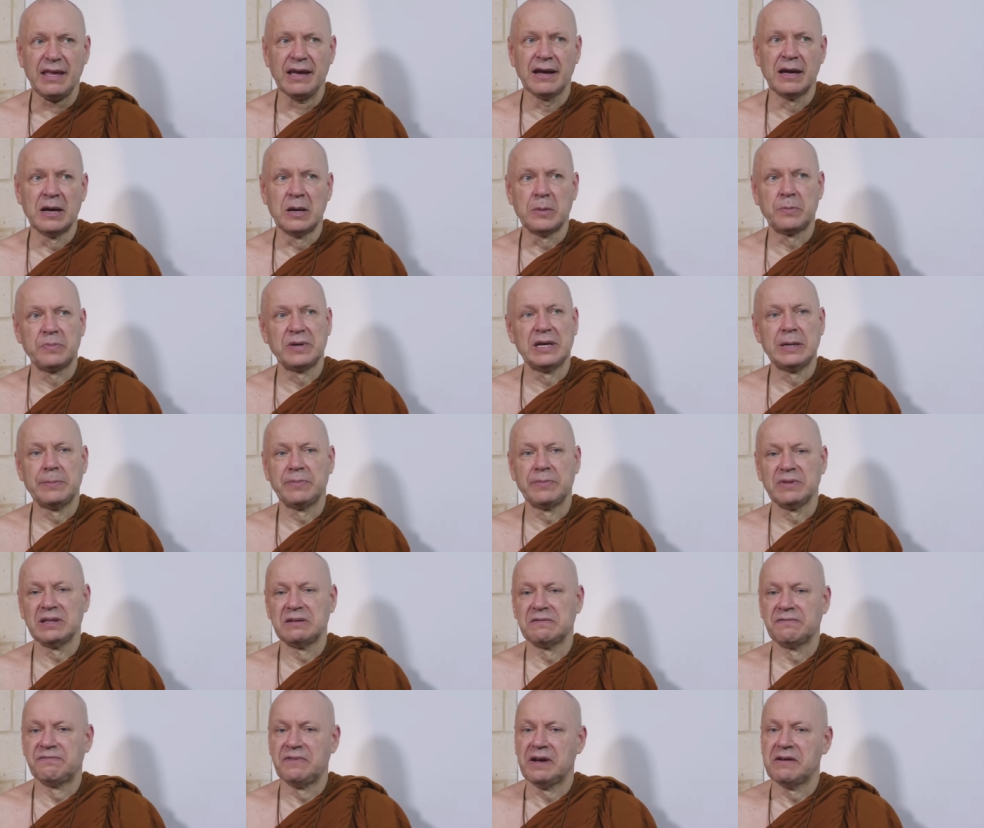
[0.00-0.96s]
Uh, people
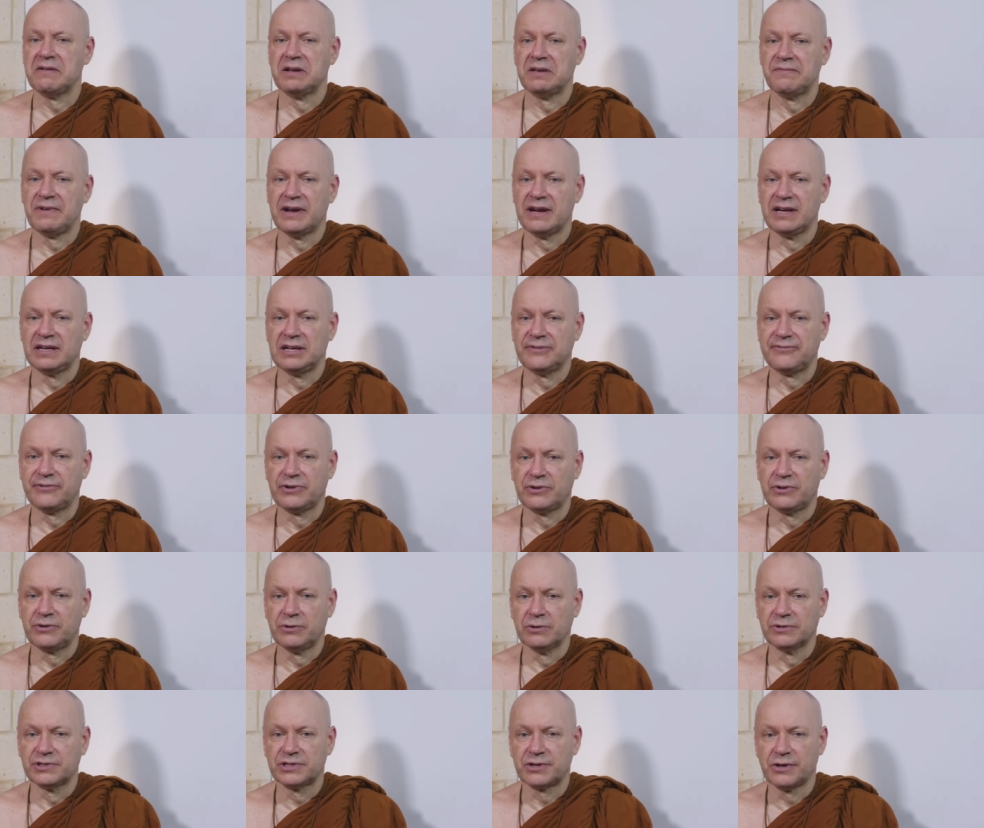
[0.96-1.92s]
in very, very
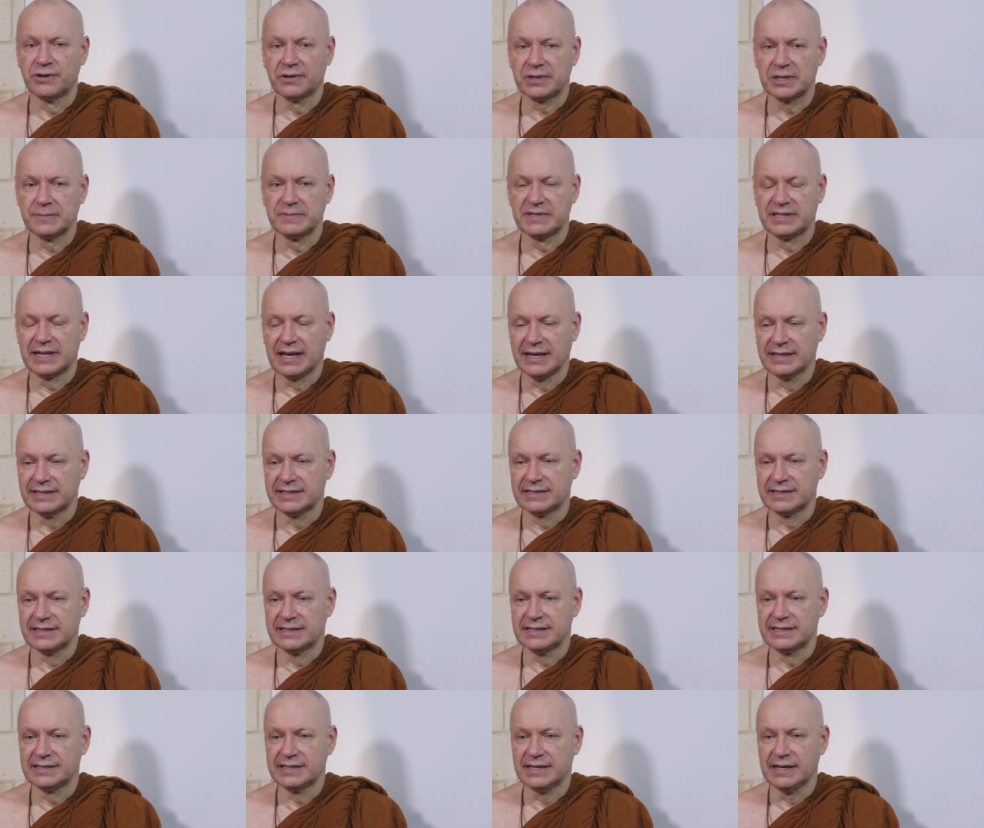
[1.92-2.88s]
difficult
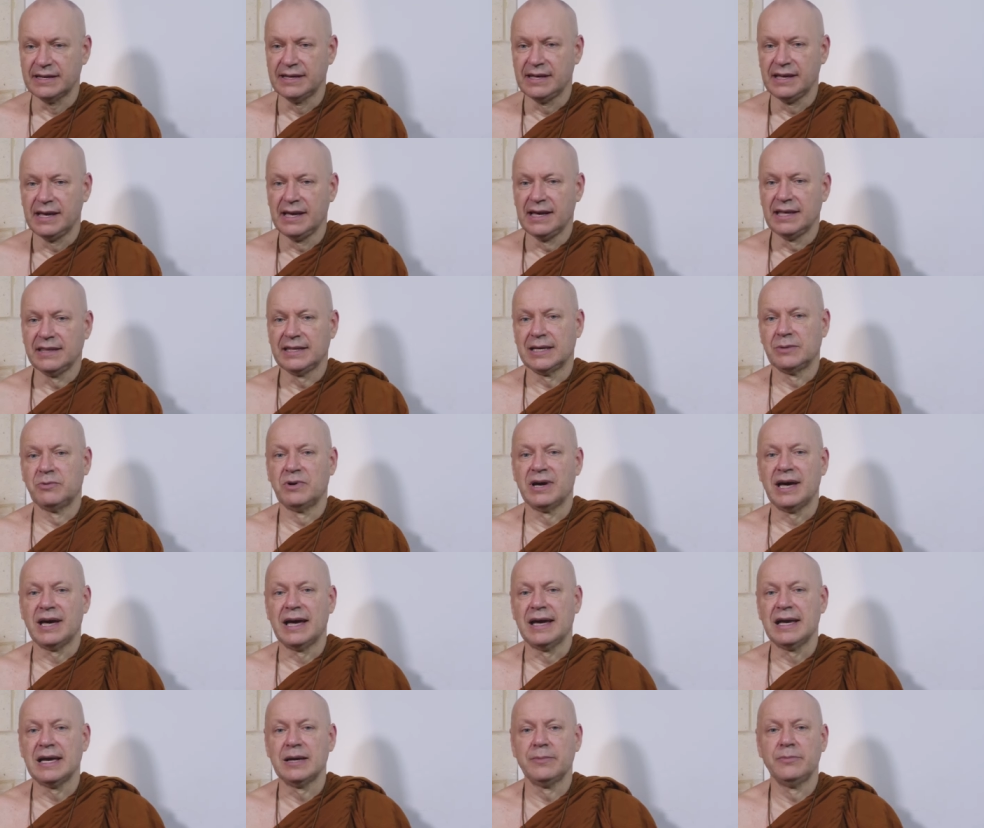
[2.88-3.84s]
circumstances, uh, they were
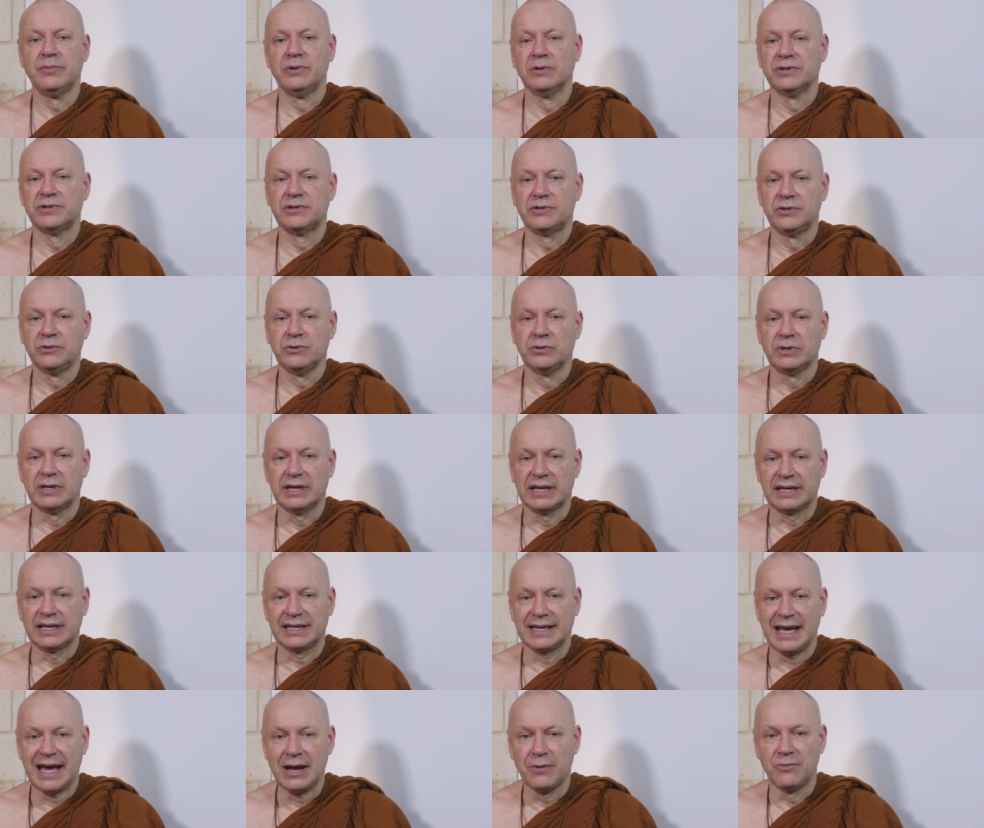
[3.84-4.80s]
able to
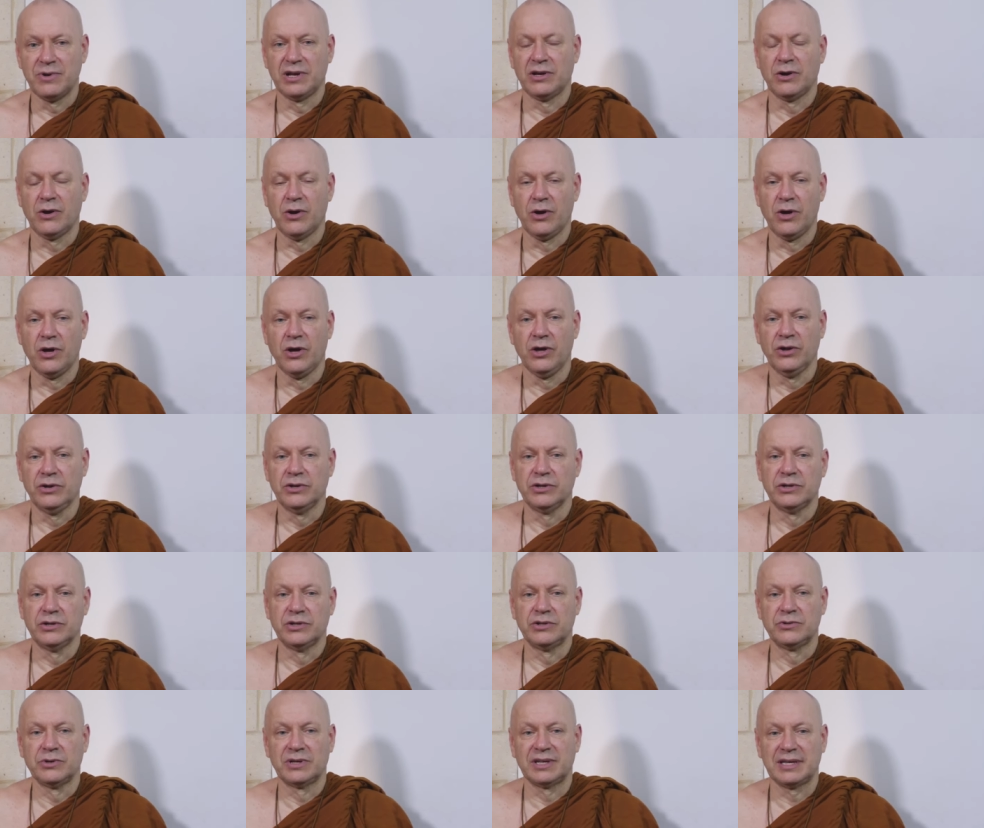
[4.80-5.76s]
carry on,
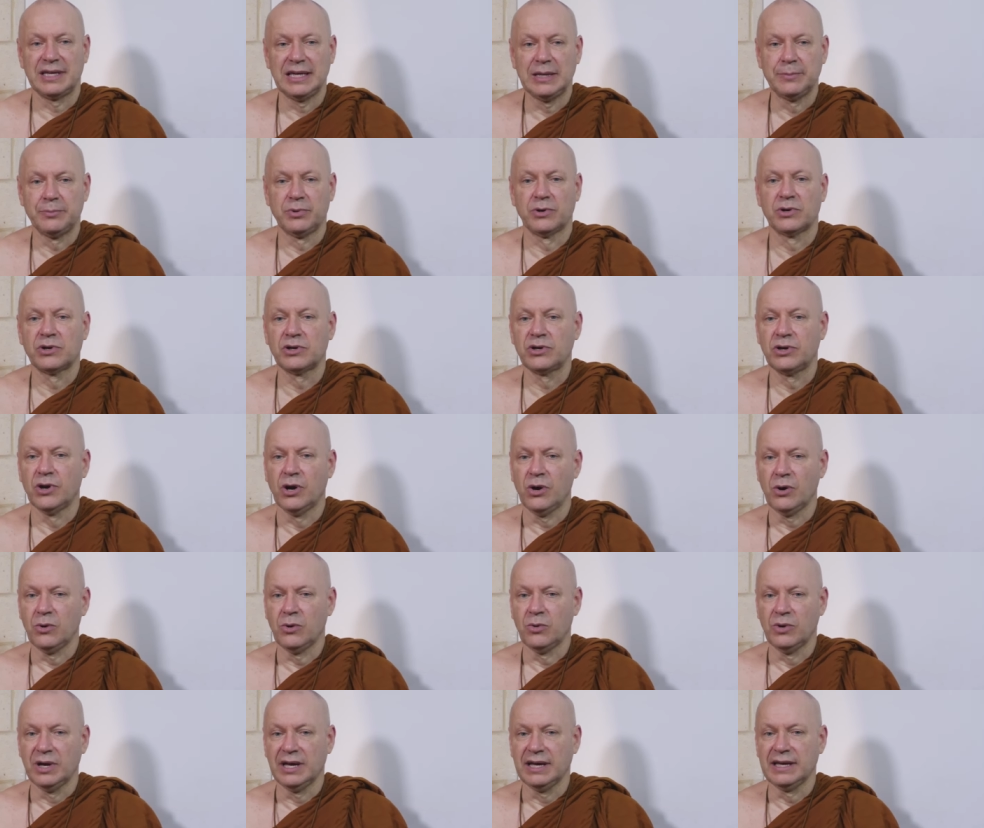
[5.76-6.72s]
to keep on
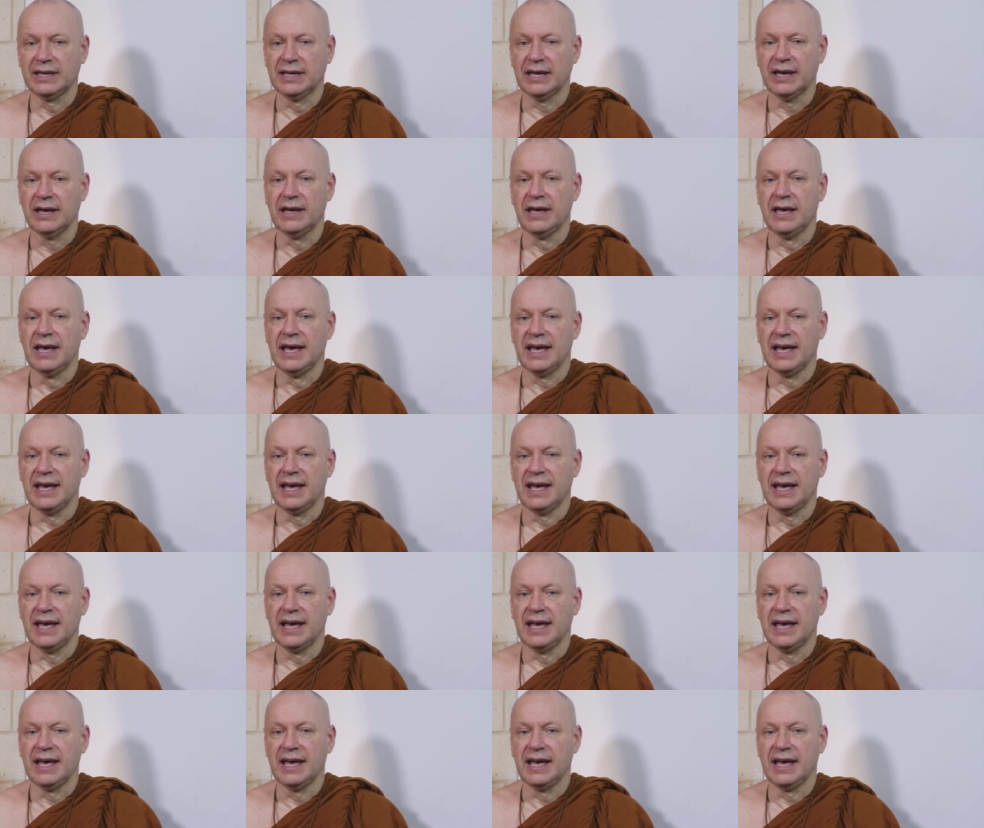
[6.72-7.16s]
going, uh,